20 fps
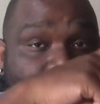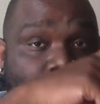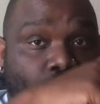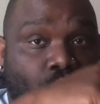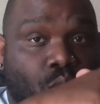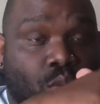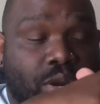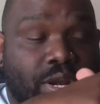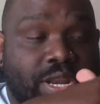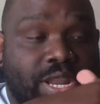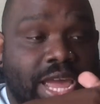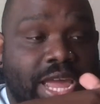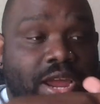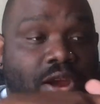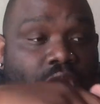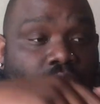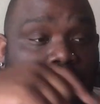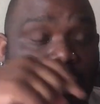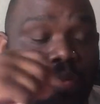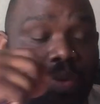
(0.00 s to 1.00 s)
when they
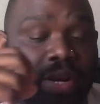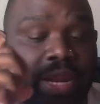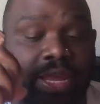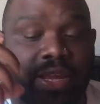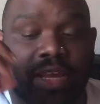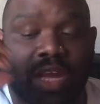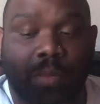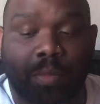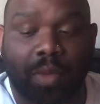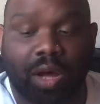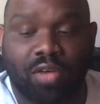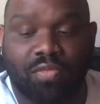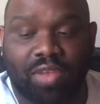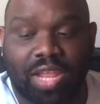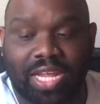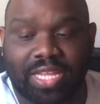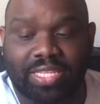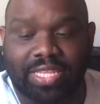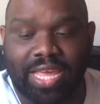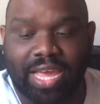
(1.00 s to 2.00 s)
are, when they come off
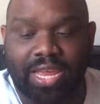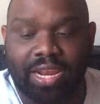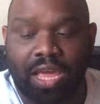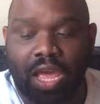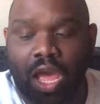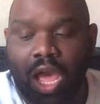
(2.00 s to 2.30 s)
like that,